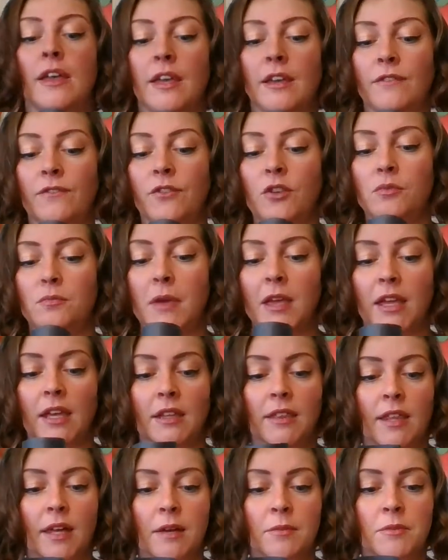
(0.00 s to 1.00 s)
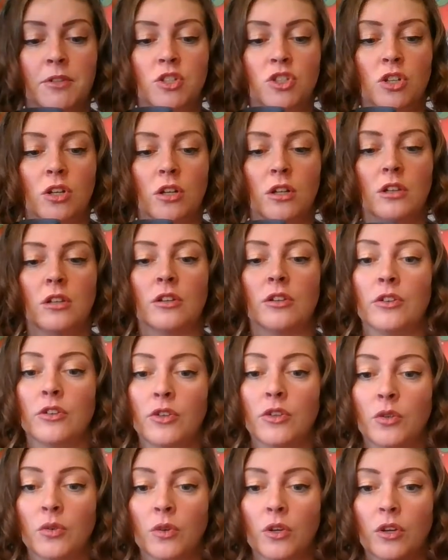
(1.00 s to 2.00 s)
if you make it that much taller,
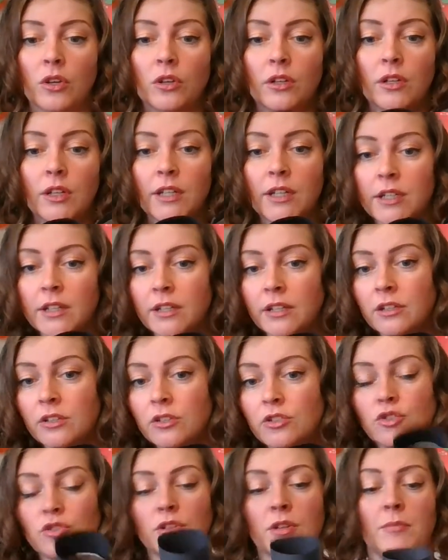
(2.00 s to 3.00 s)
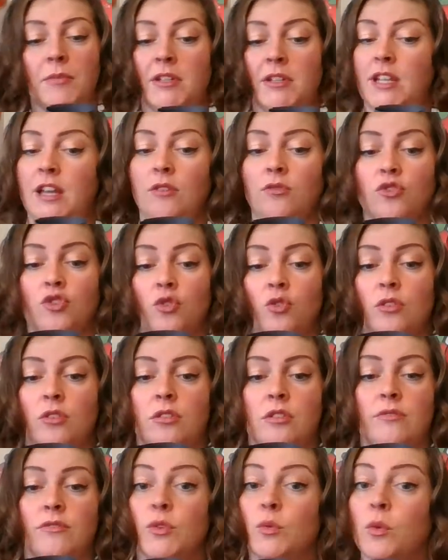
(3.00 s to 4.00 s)
you could trim it down
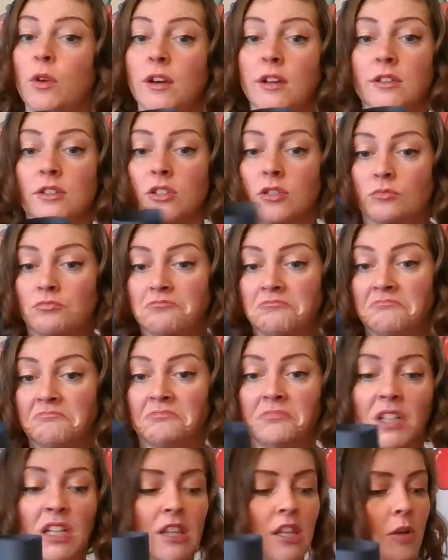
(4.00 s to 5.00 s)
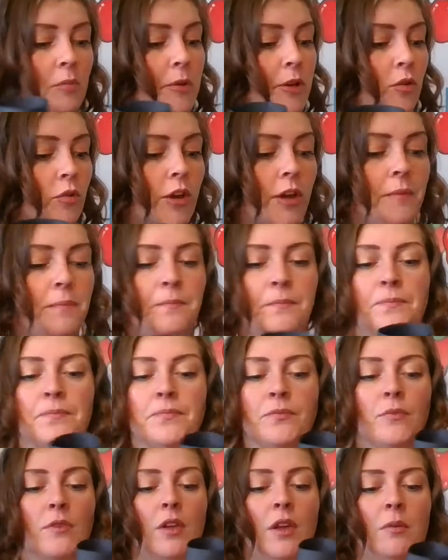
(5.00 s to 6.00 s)
shorter if you wanted to. And that'll be okay.
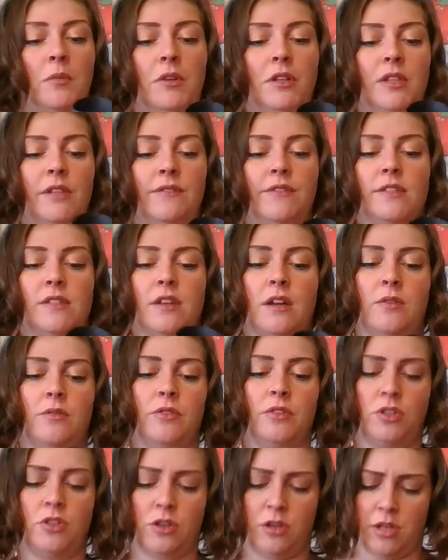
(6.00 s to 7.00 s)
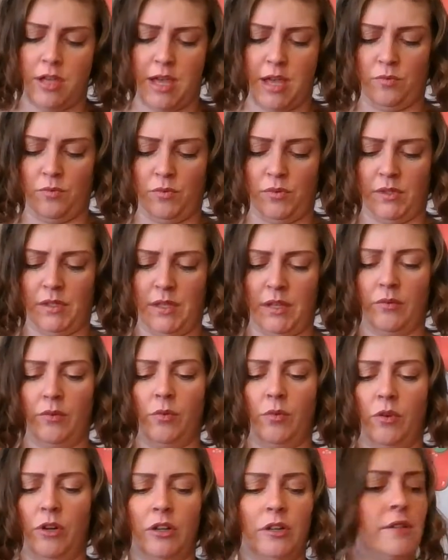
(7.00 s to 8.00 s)
I'm going to leave this guy with a tall hat and we'll see how
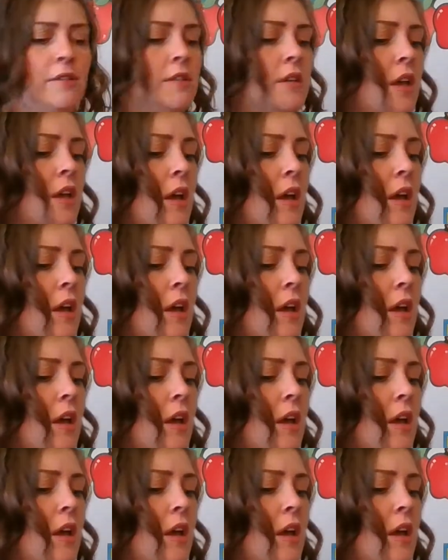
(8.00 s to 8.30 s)
it works.